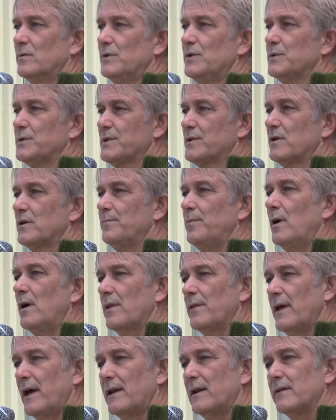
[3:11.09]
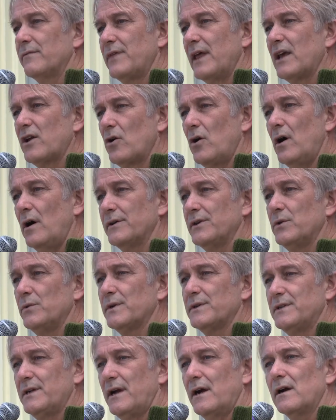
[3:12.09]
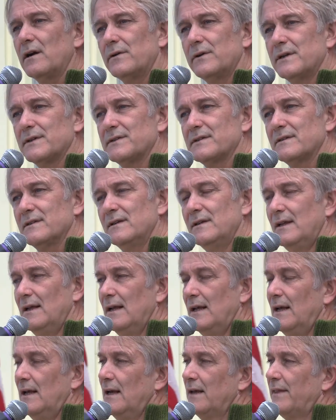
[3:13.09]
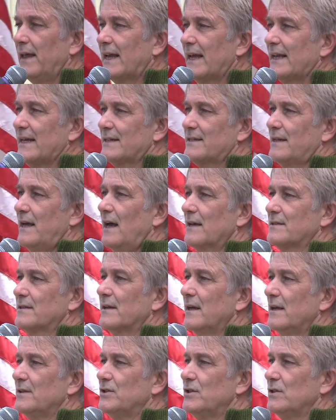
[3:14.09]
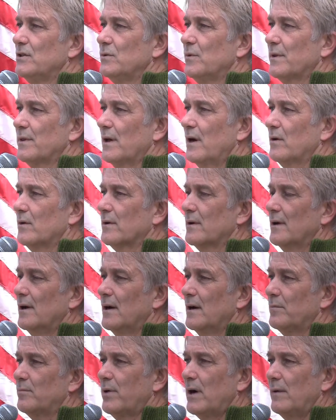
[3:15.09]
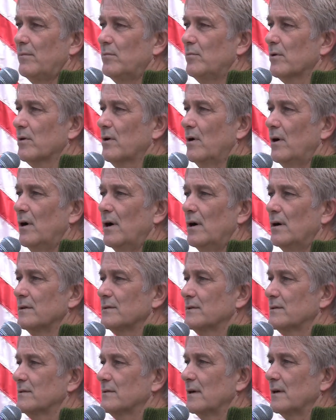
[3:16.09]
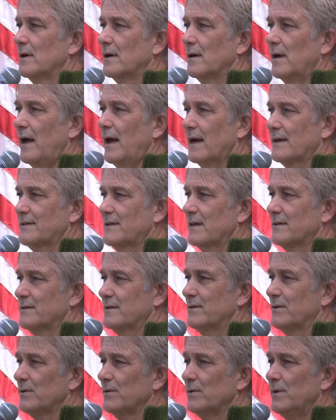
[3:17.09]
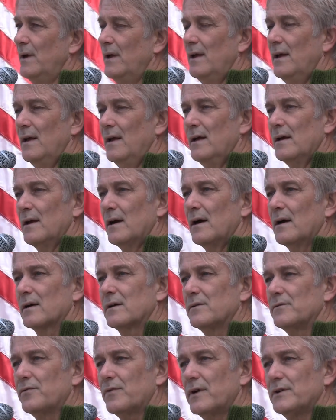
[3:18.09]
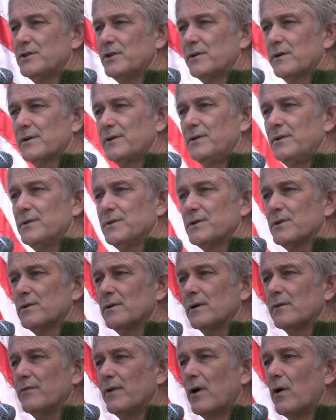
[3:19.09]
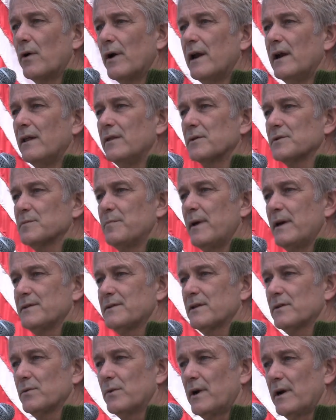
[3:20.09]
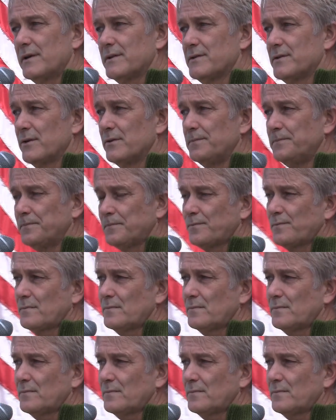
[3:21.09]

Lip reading: usurp all that. And if they call you a terrorist, they can assassinate you without probable cause, access to confront your accuser, or any of those basic rights. So